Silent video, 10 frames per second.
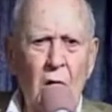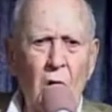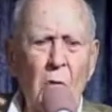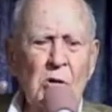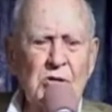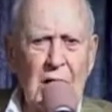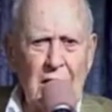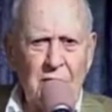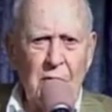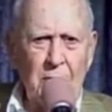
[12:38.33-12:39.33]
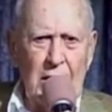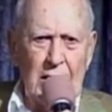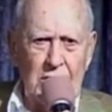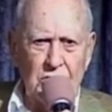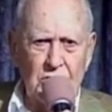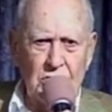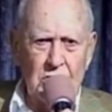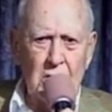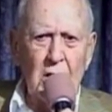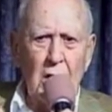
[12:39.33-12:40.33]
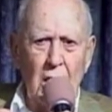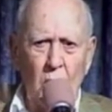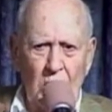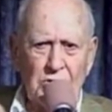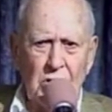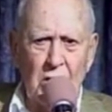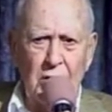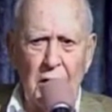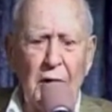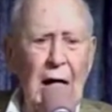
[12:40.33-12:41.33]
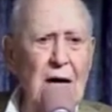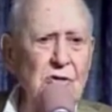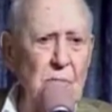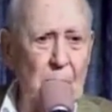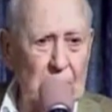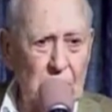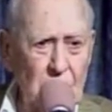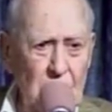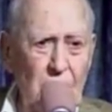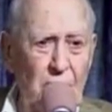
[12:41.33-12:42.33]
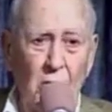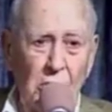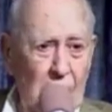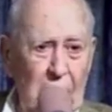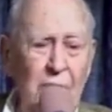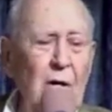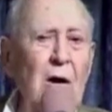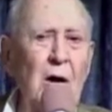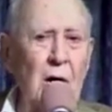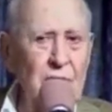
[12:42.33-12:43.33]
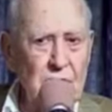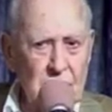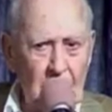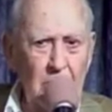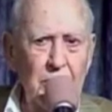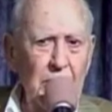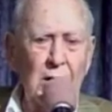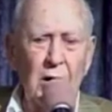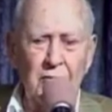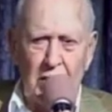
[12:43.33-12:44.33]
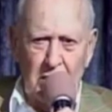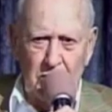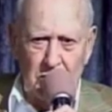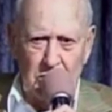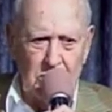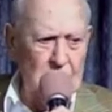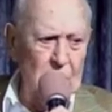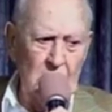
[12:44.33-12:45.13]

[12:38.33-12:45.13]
almost every page on one side or another has a picture, a photograph of something of interest.